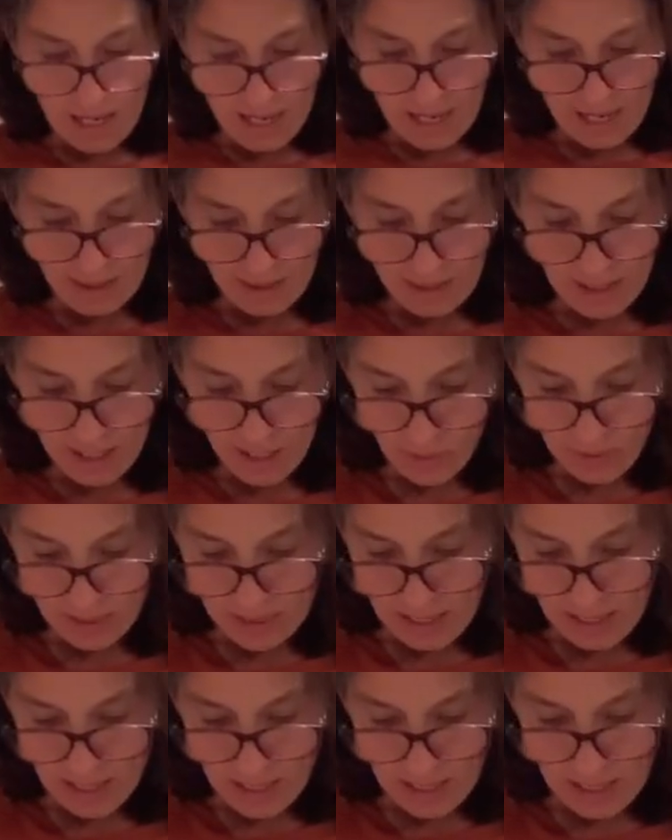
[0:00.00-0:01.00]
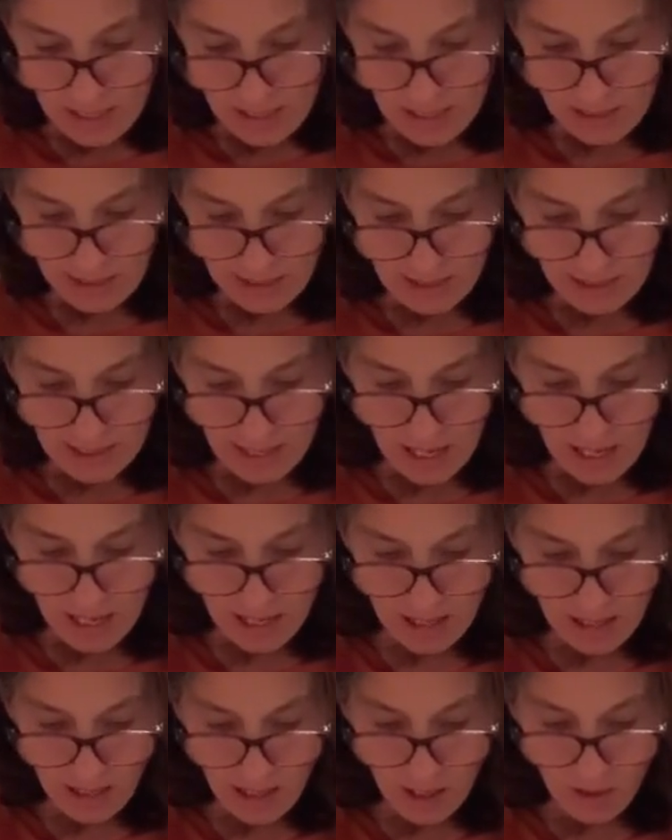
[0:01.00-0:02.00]
and this one is
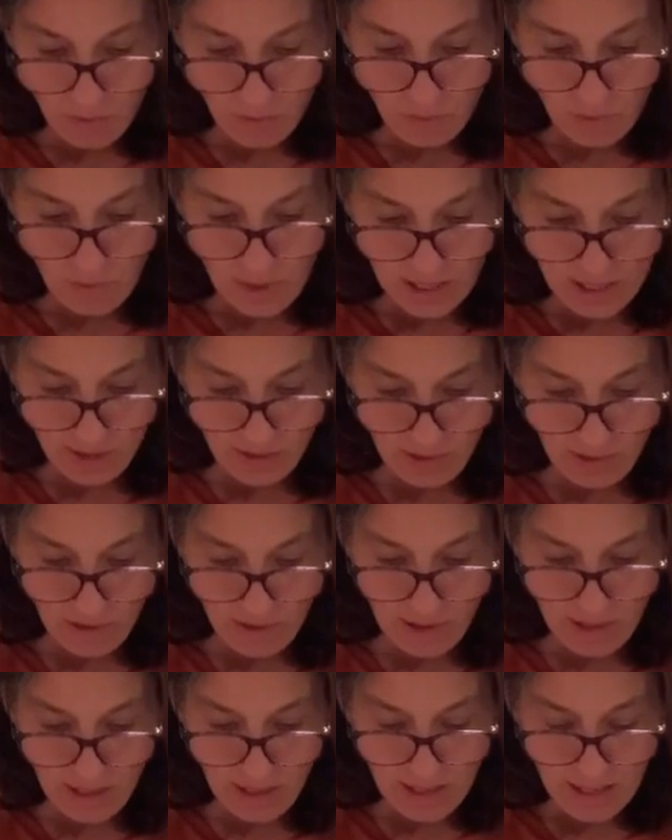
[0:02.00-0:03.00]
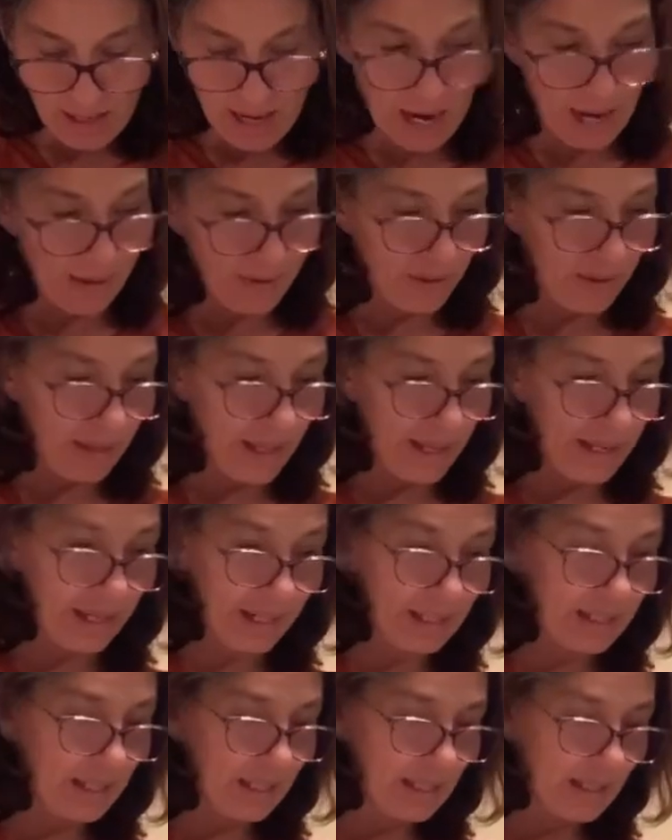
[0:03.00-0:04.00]
a Russell
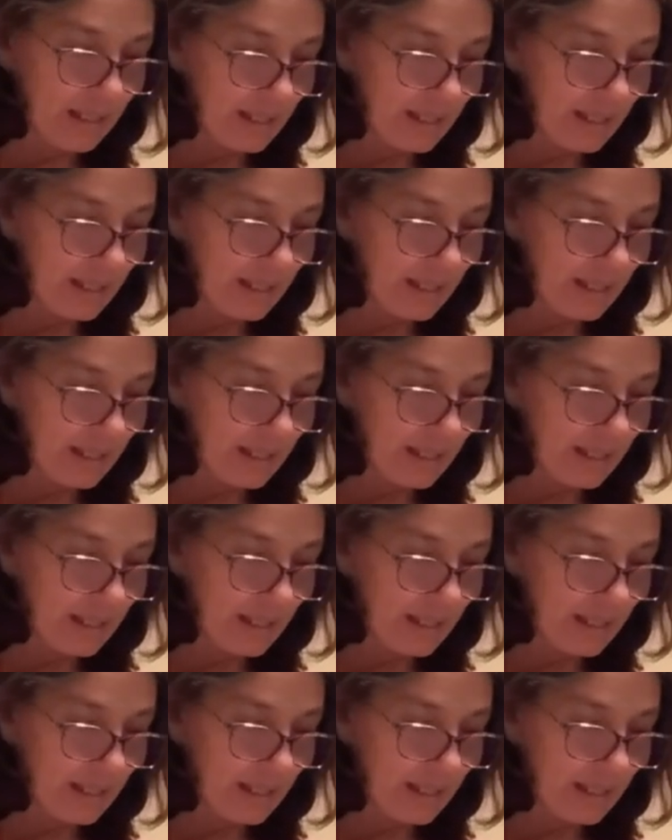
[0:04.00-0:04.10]
Athletic